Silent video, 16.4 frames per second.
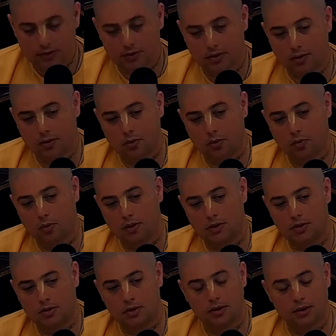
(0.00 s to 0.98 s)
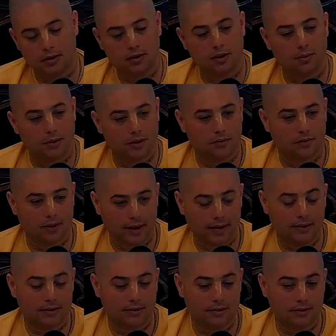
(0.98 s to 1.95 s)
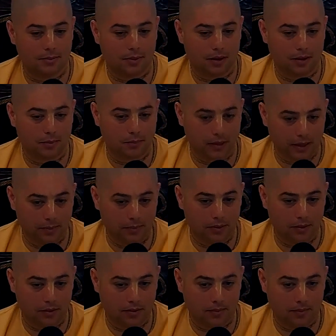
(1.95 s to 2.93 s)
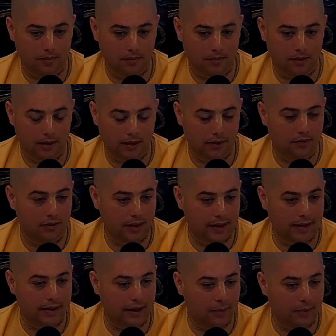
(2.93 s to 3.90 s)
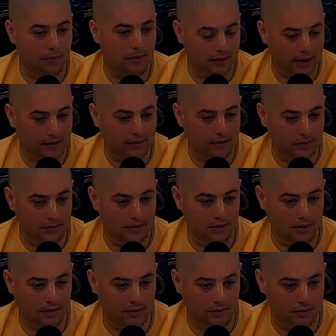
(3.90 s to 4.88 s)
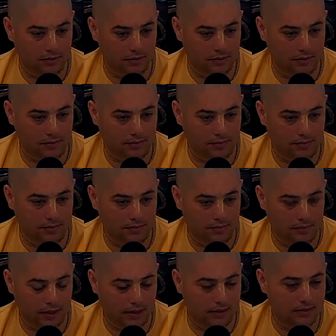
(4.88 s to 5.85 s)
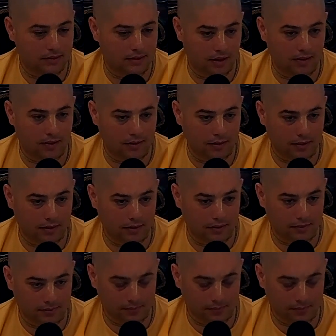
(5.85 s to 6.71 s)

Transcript: So we shouldn't commit violence upon people if they can't protect themselves. That's not good.